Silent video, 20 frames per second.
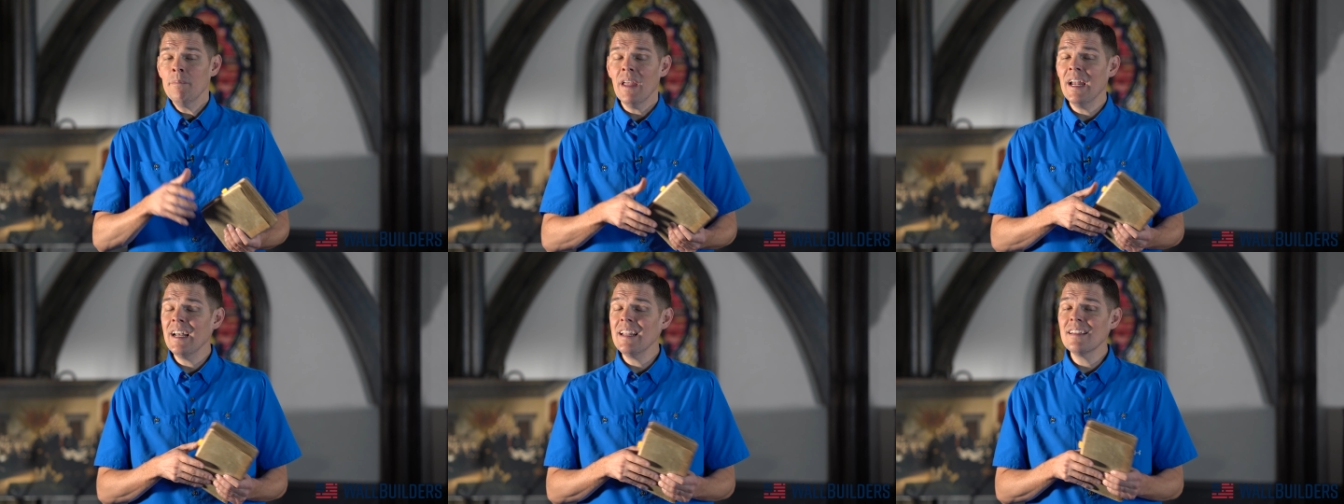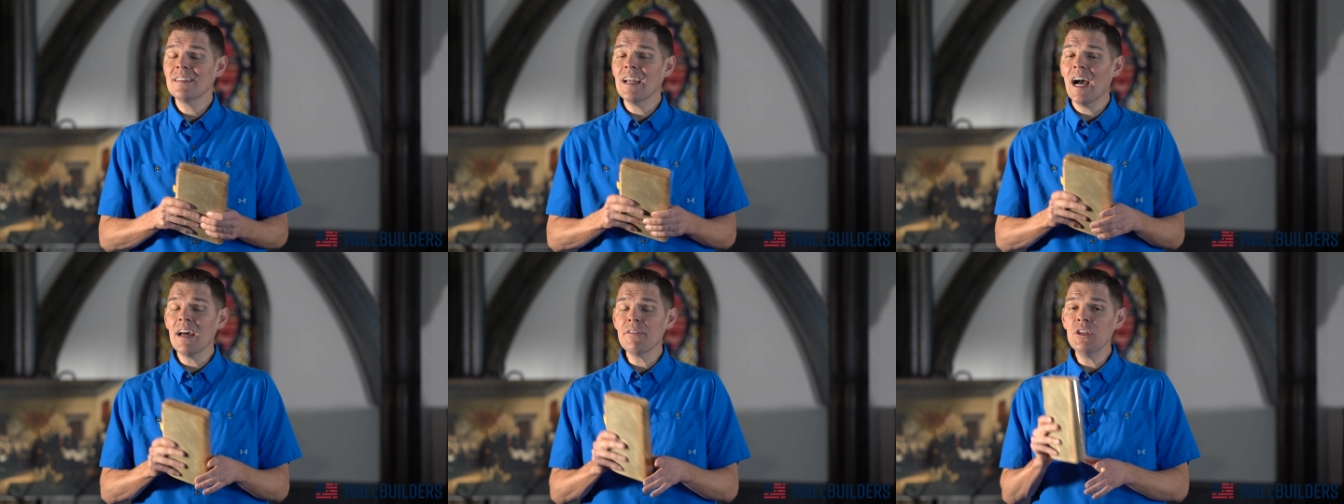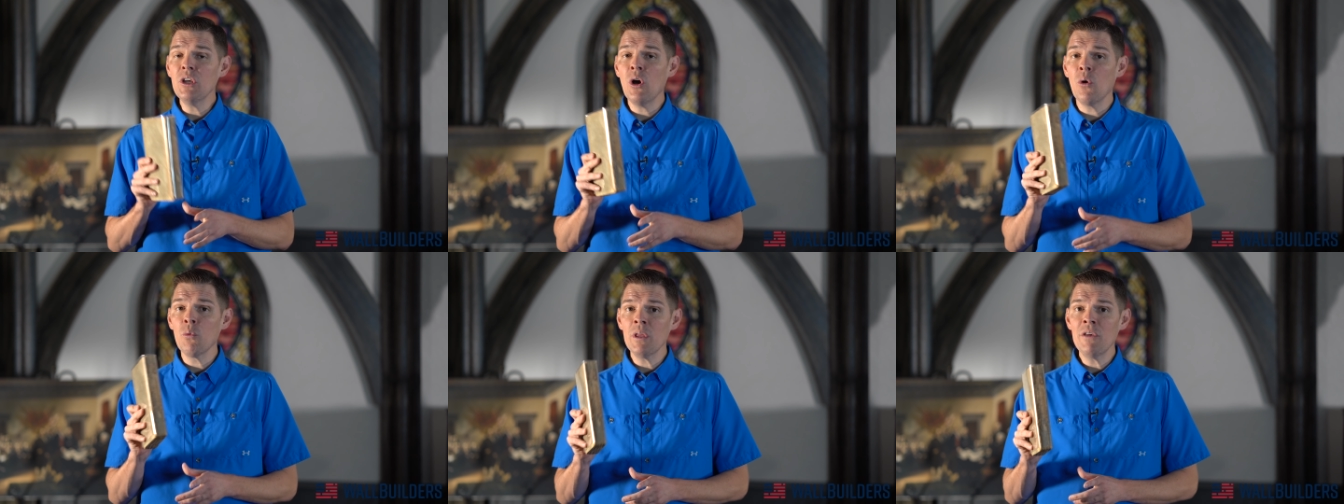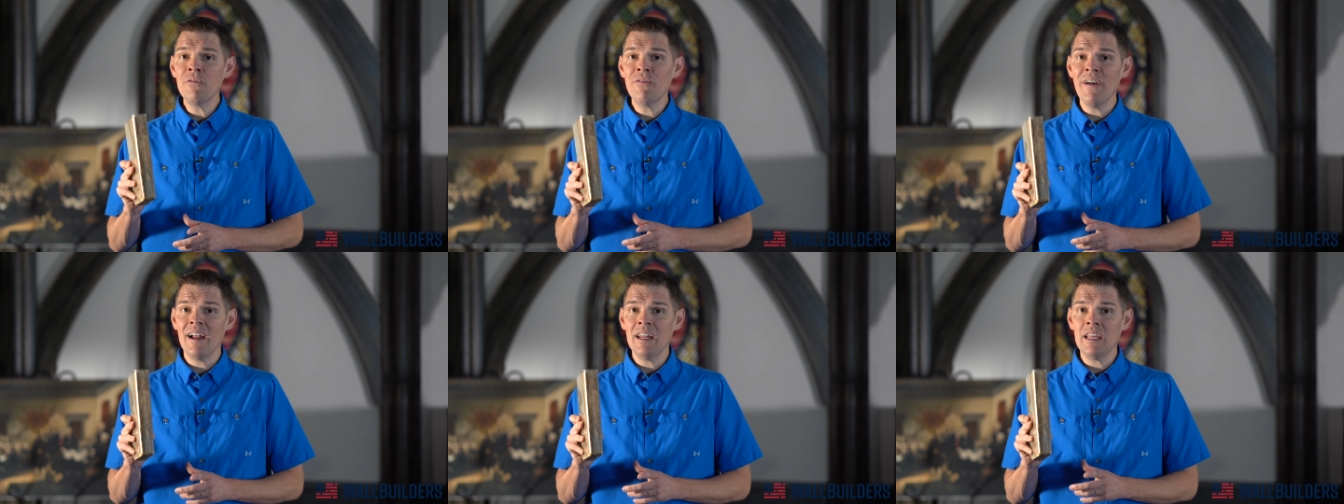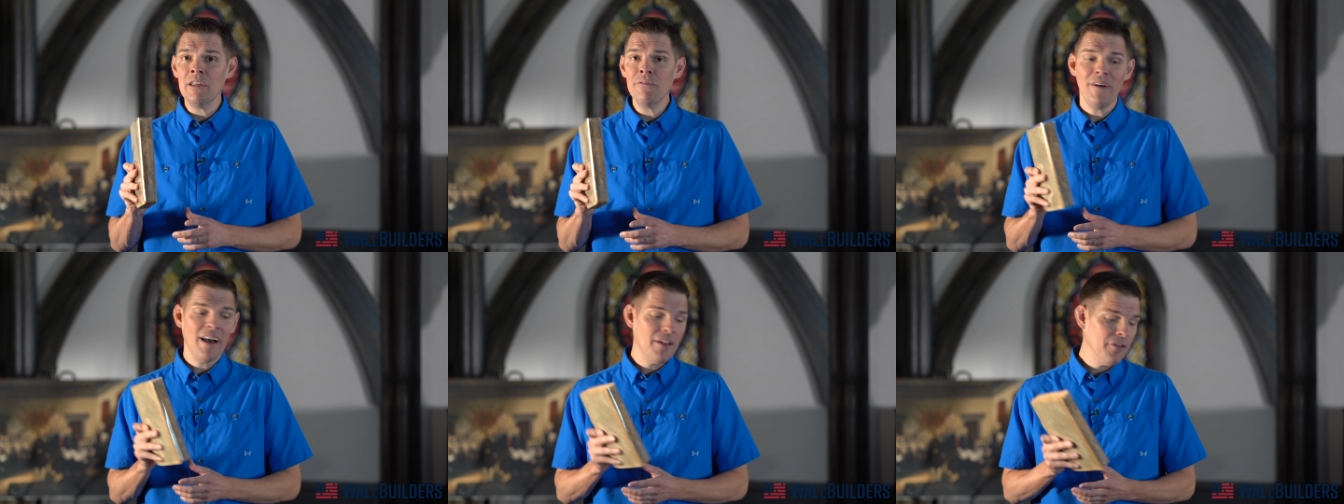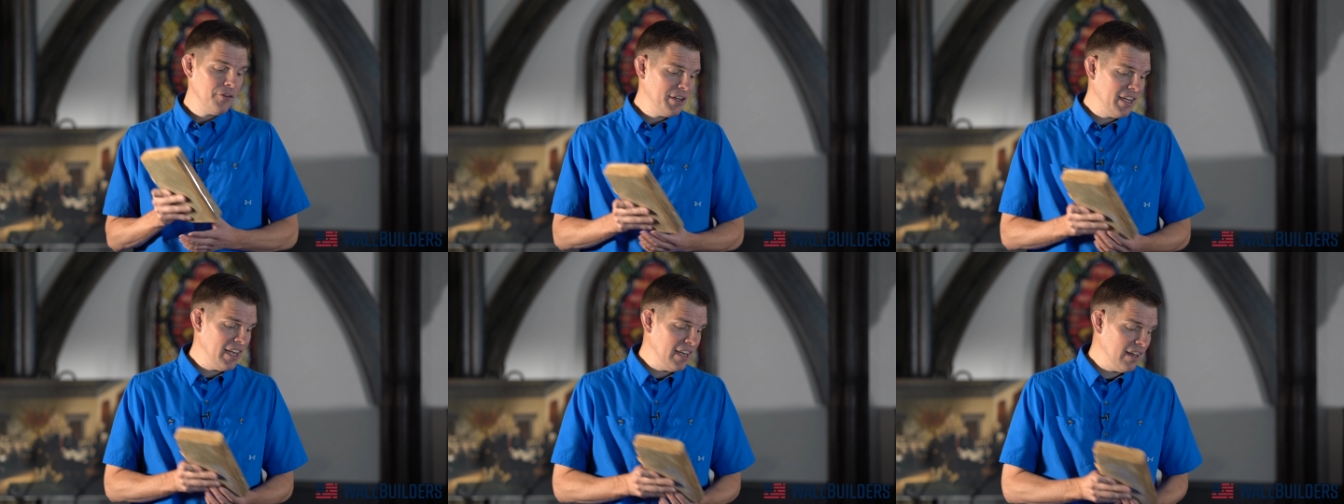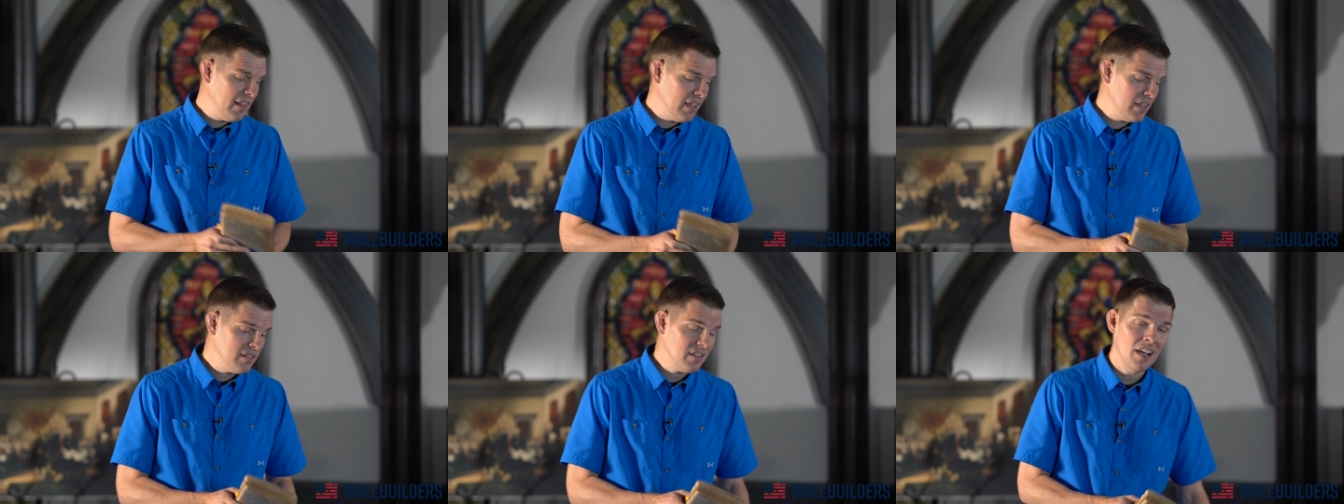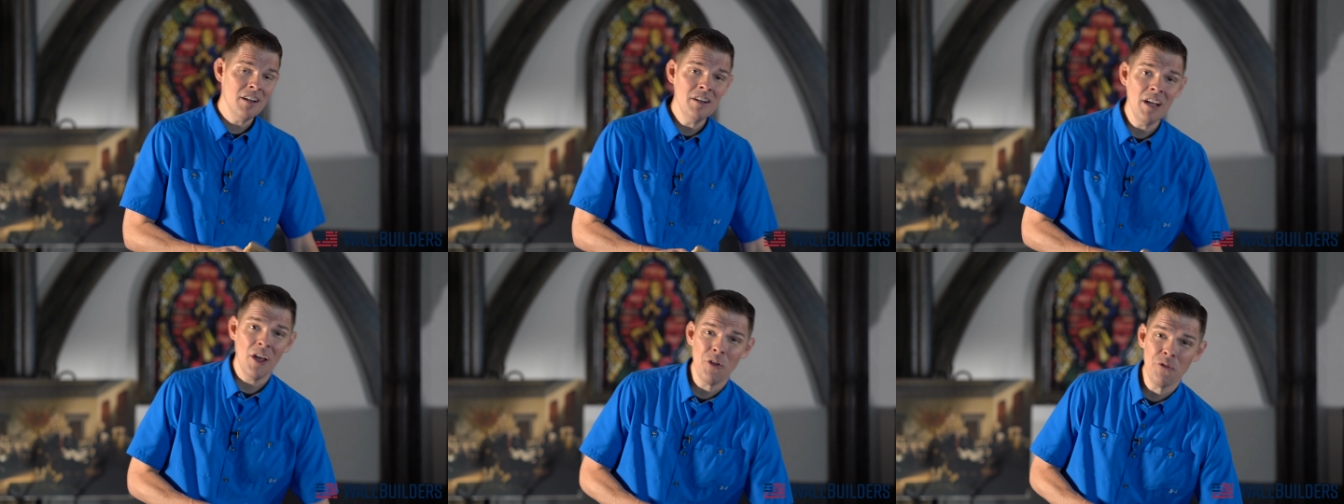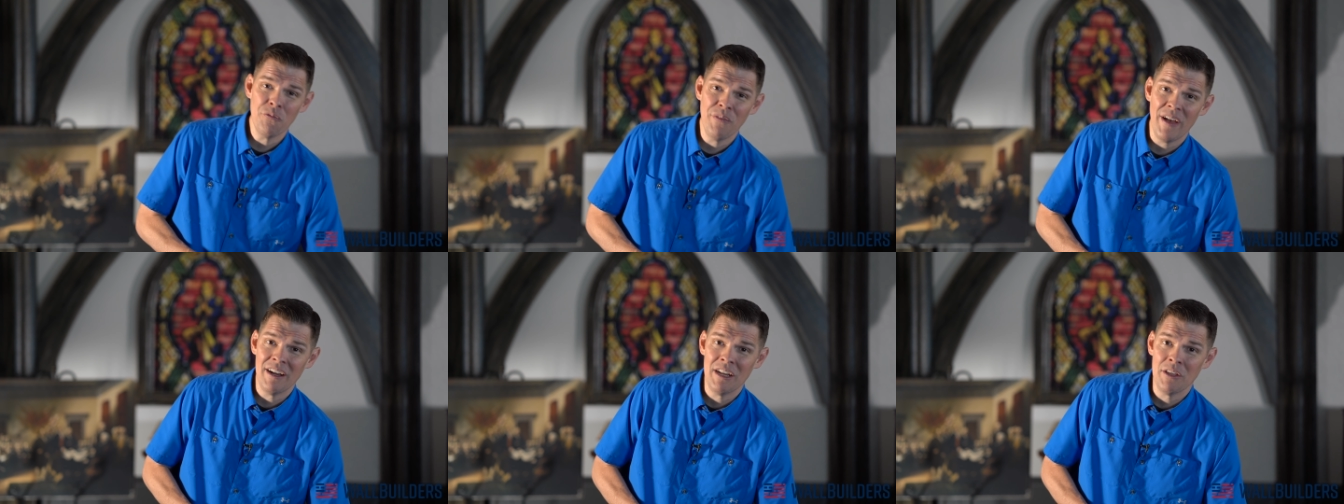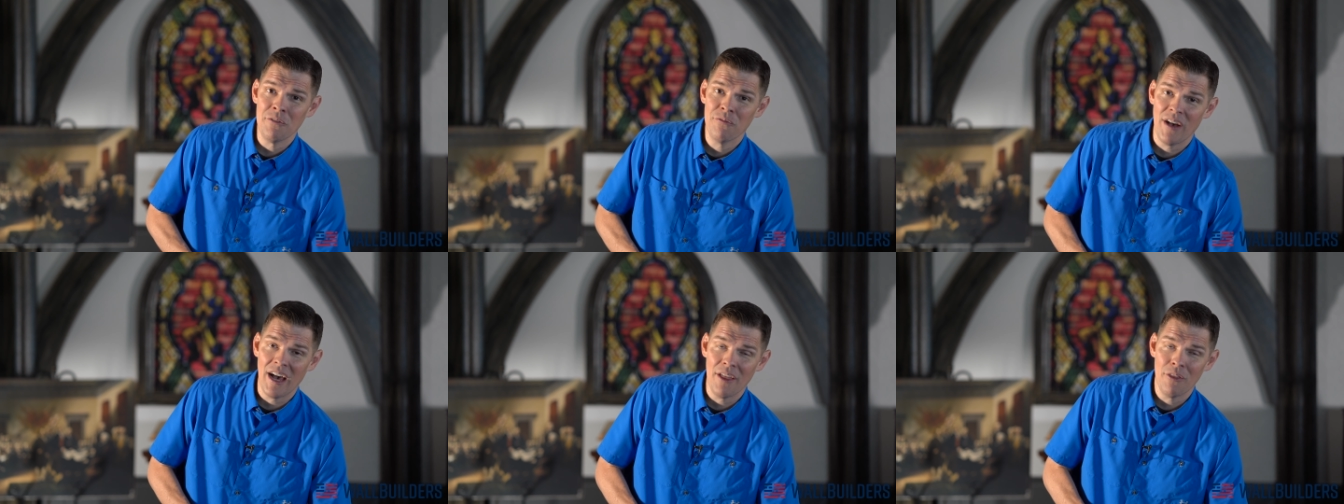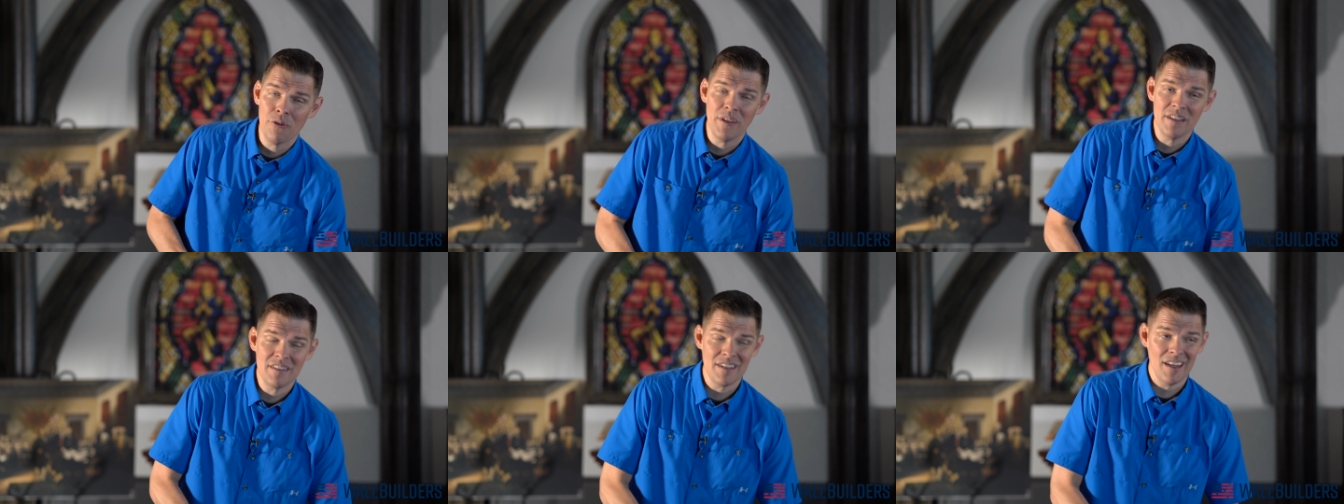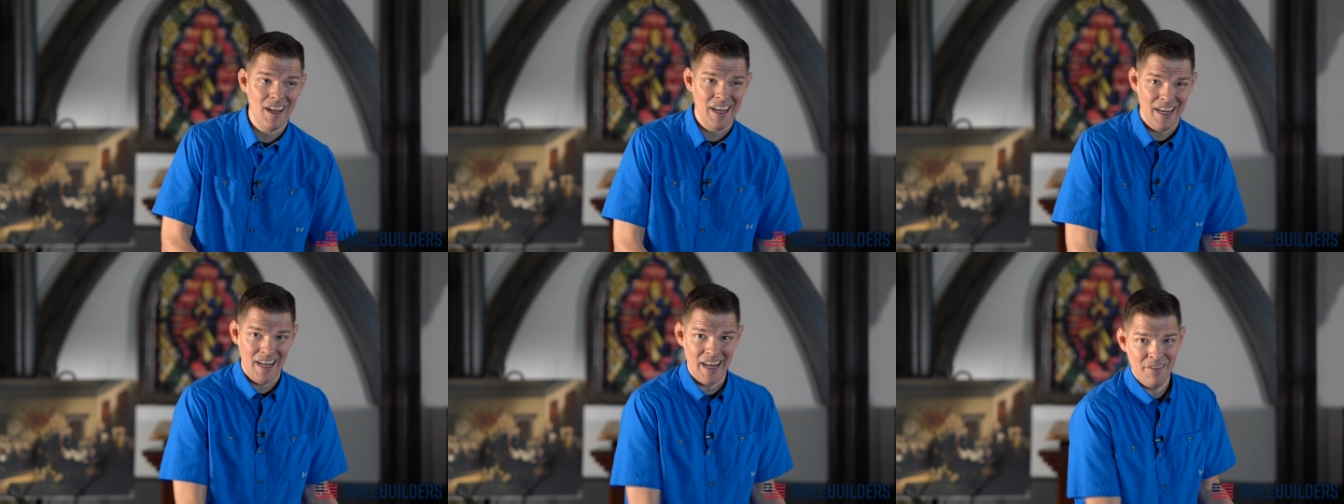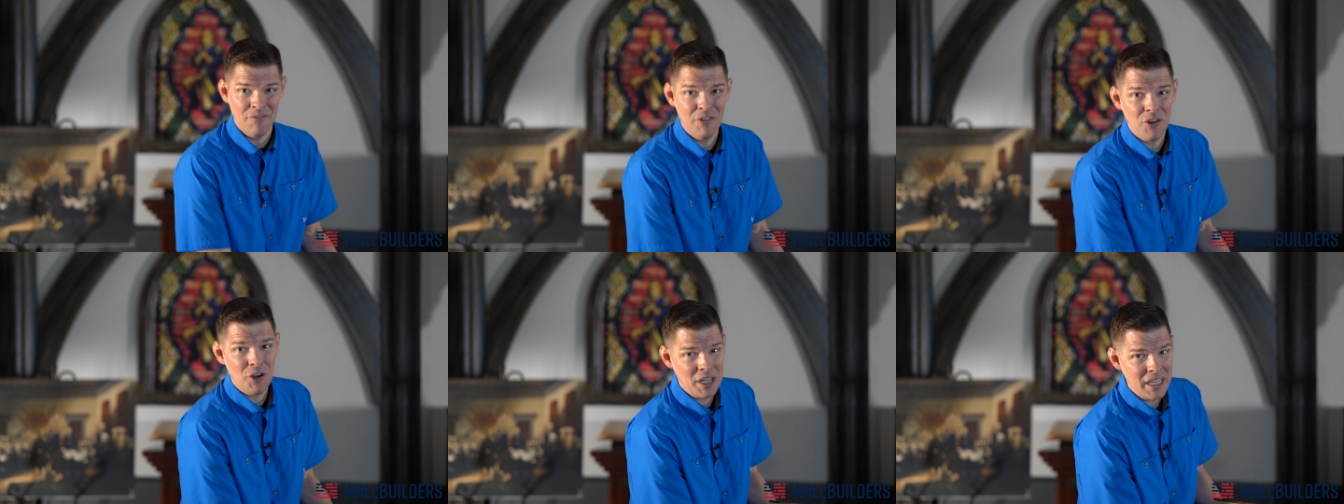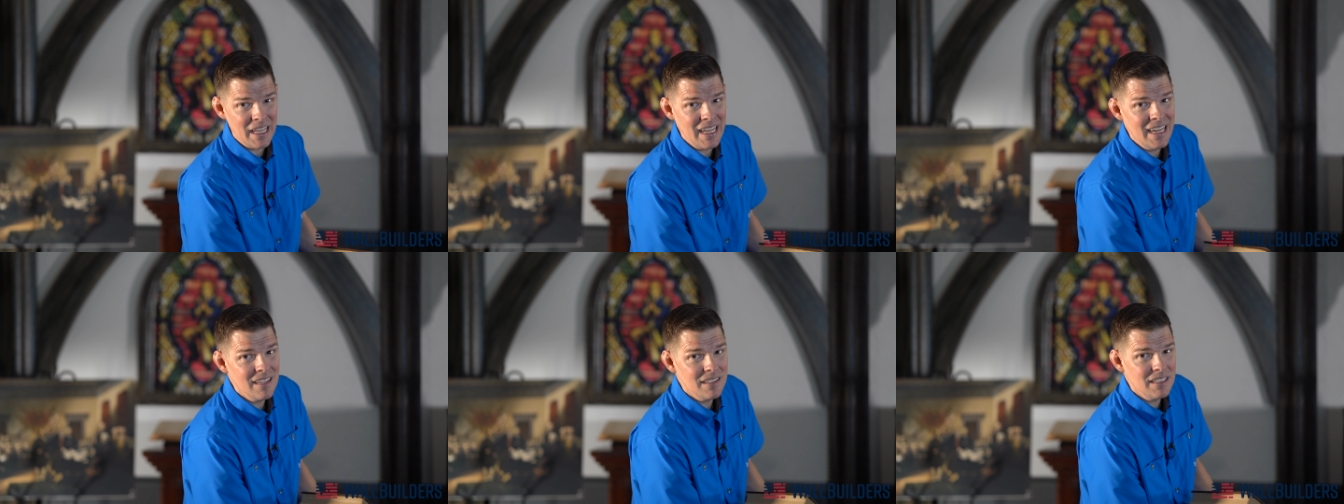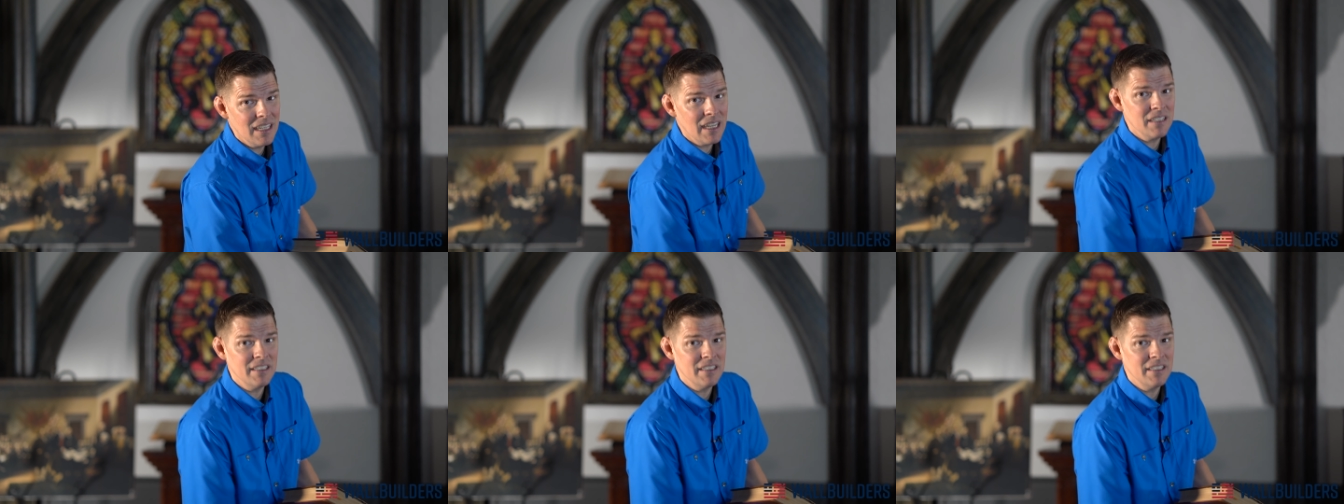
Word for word: And he's not the only founding father to get into this. Another founding father that's a, a very easy